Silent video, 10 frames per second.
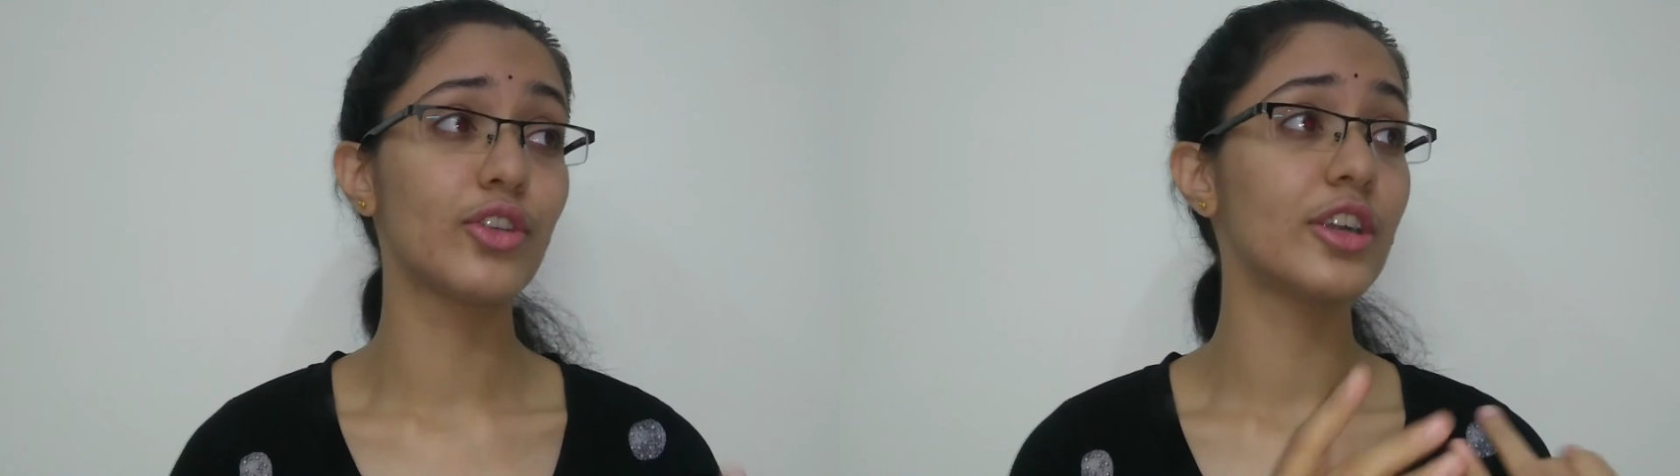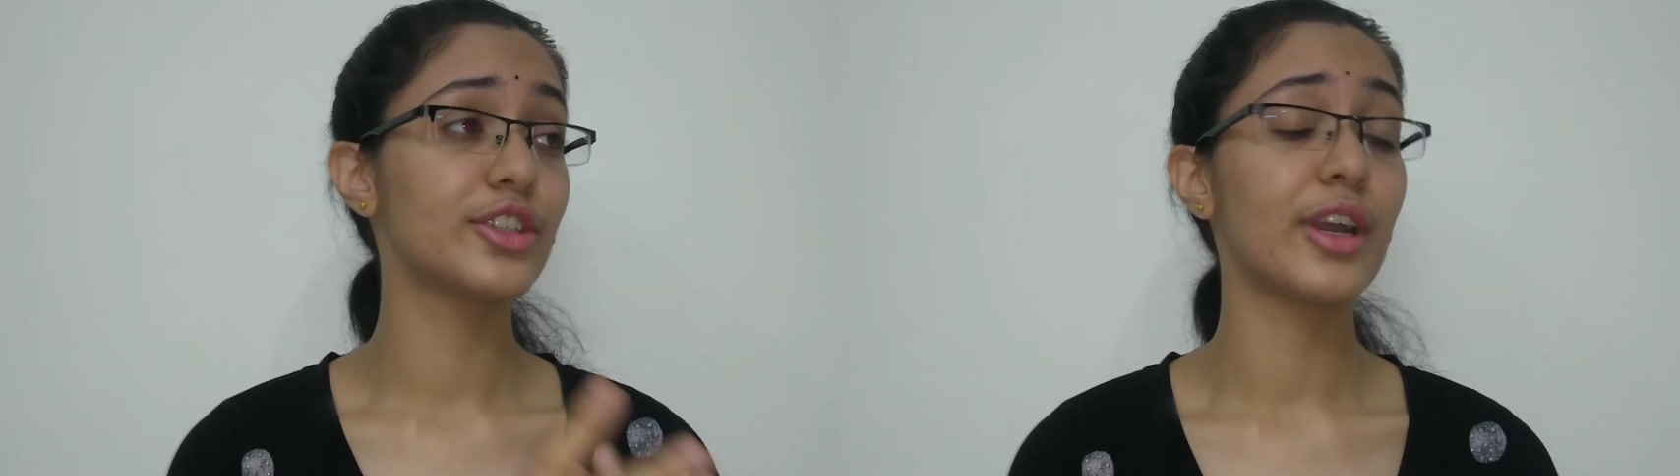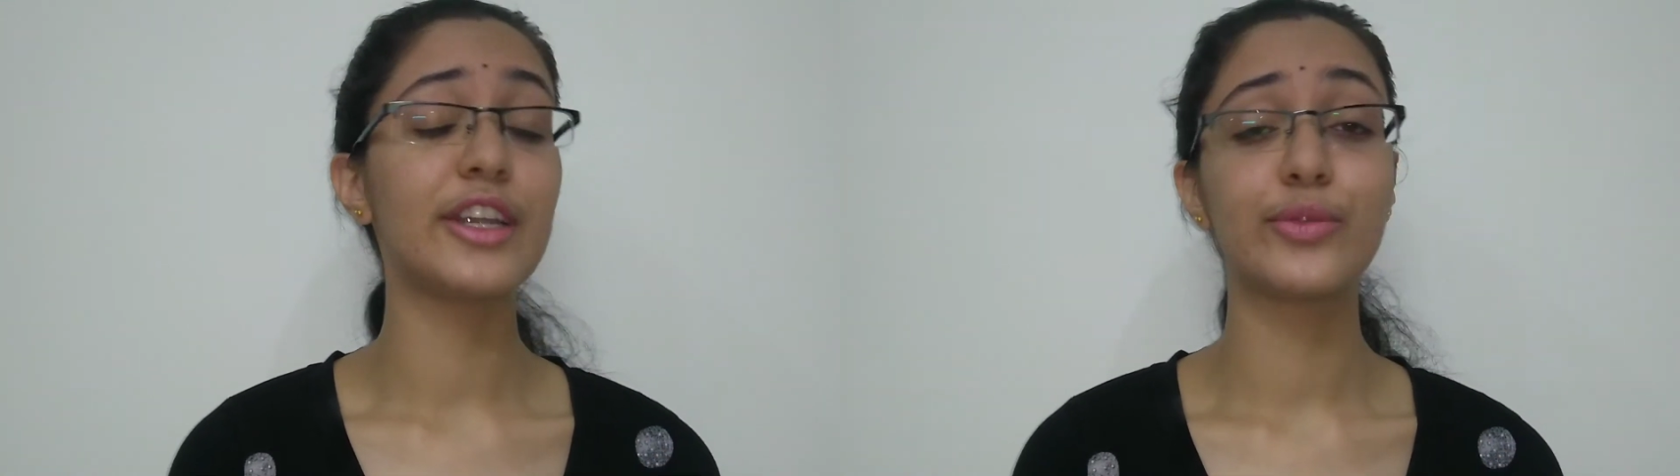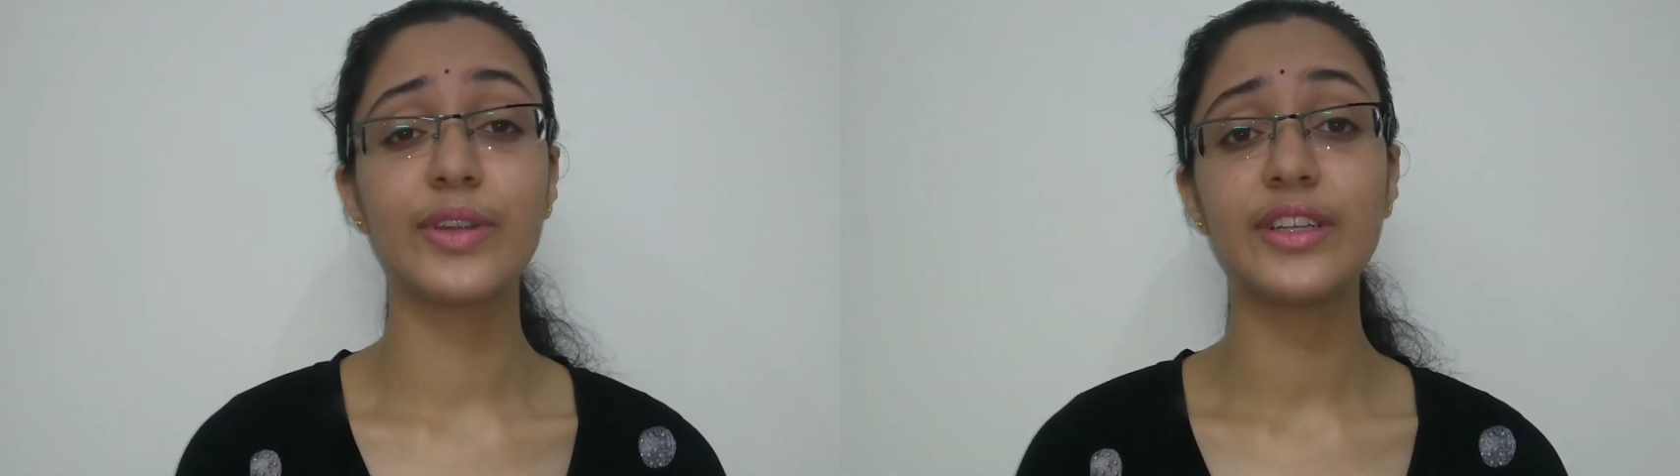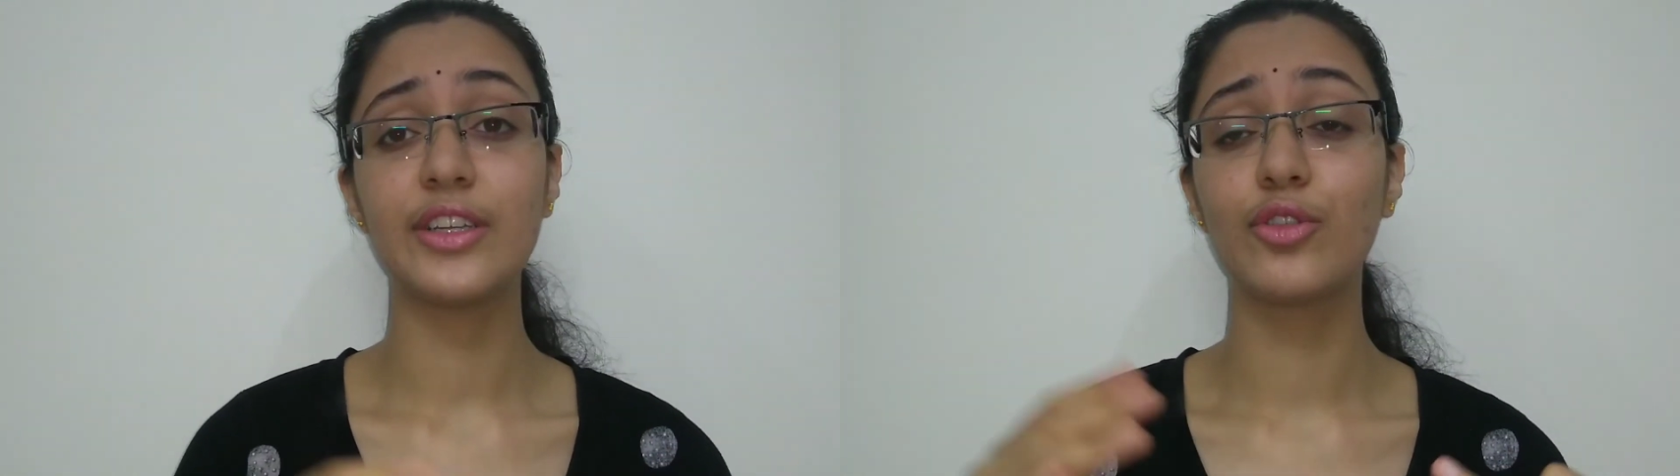you got your
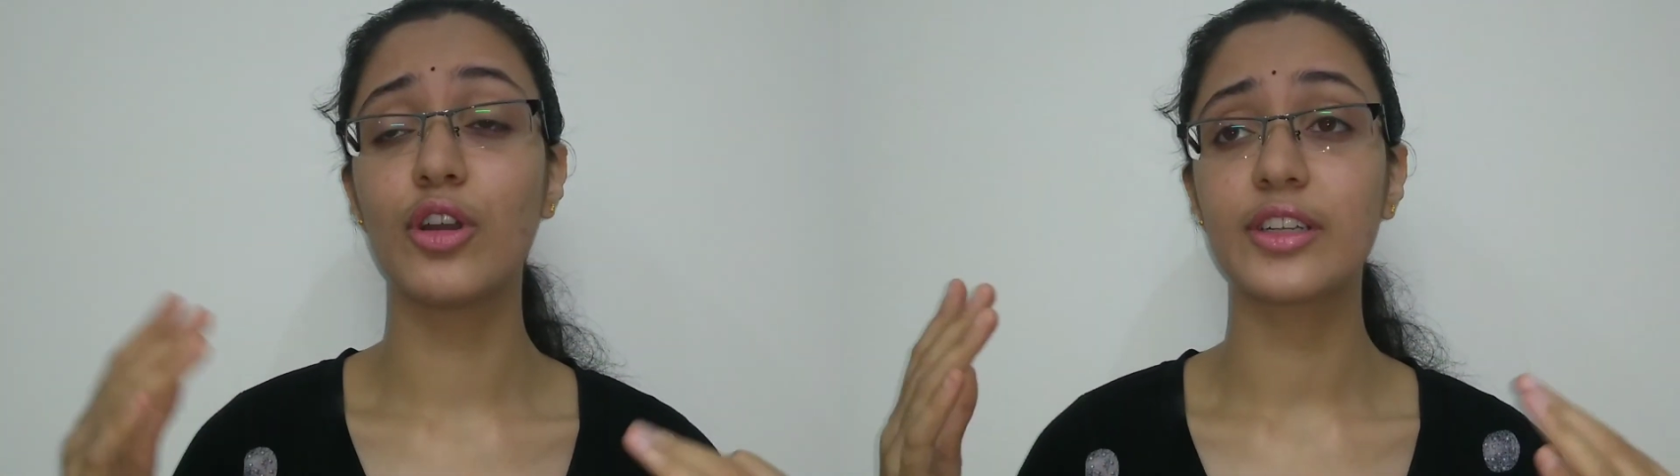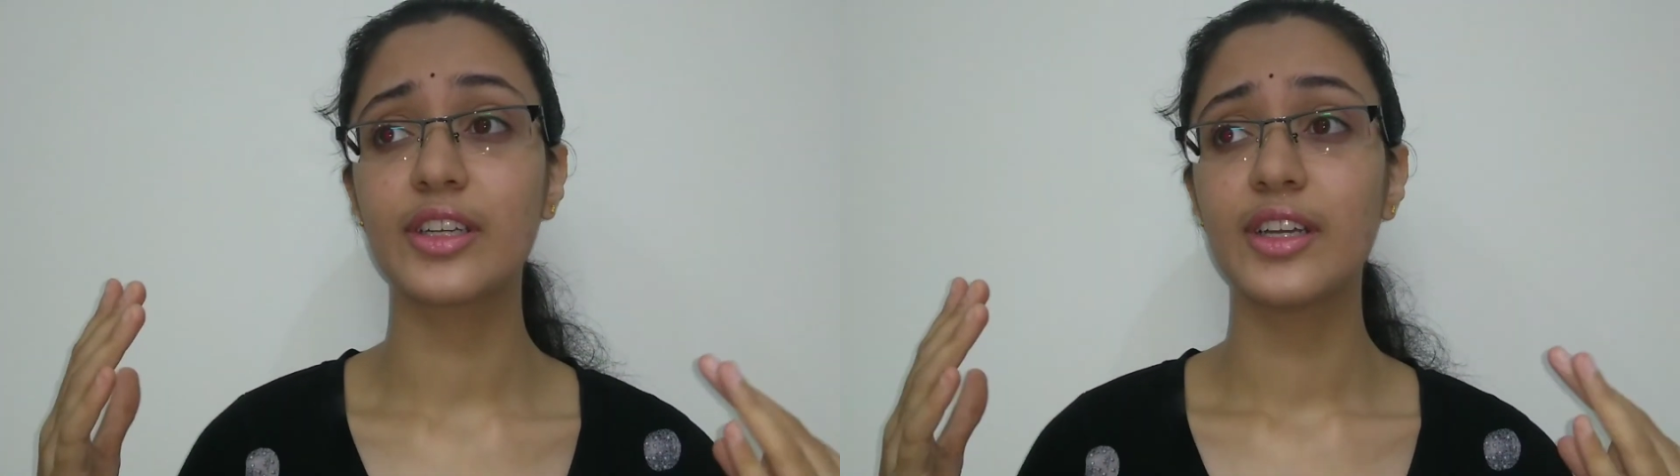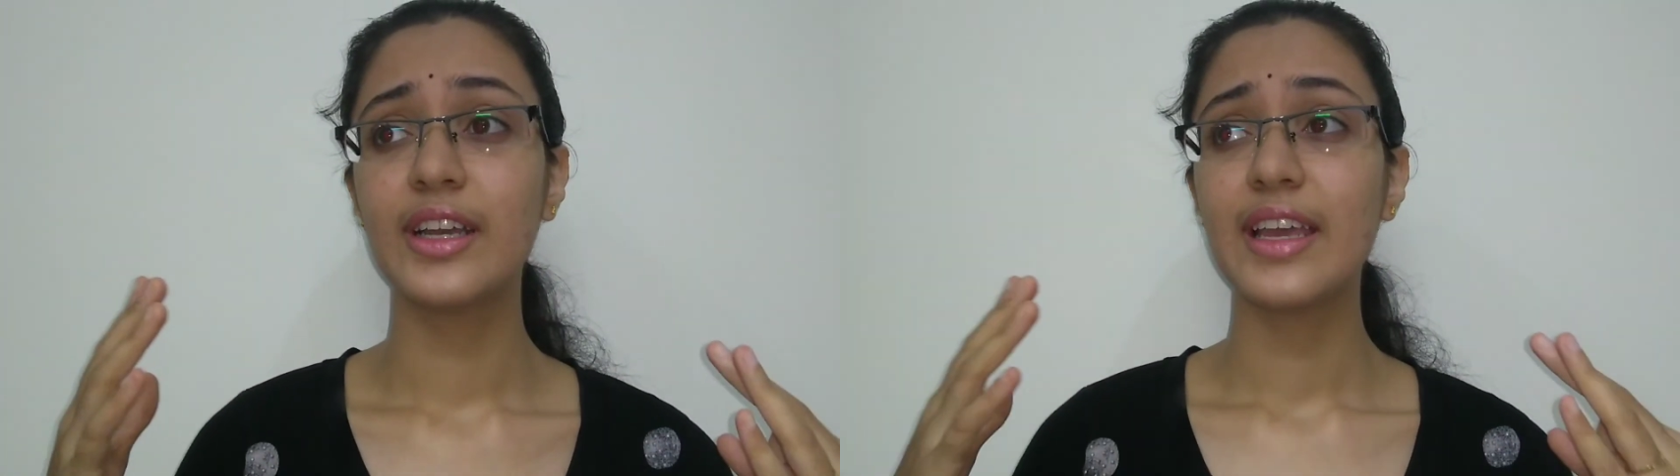I-20, you got